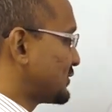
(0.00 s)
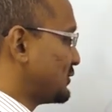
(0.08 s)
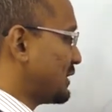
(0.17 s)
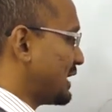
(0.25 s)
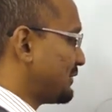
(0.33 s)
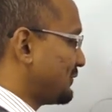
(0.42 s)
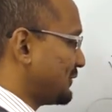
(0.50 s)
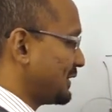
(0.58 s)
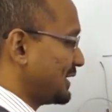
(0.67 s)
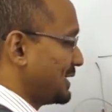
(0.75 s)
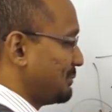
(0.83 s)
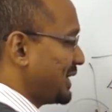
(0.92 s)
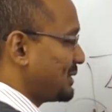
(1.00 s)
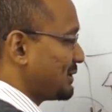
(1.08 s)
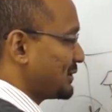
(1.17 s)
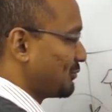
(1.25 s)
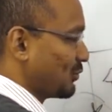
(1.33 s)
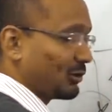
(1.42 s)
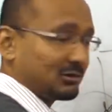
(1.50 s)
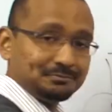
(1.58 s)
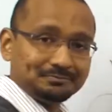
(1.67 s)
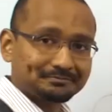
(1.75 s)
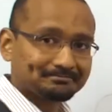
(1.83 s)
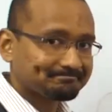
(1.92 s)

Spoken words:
So you have a debate about the role.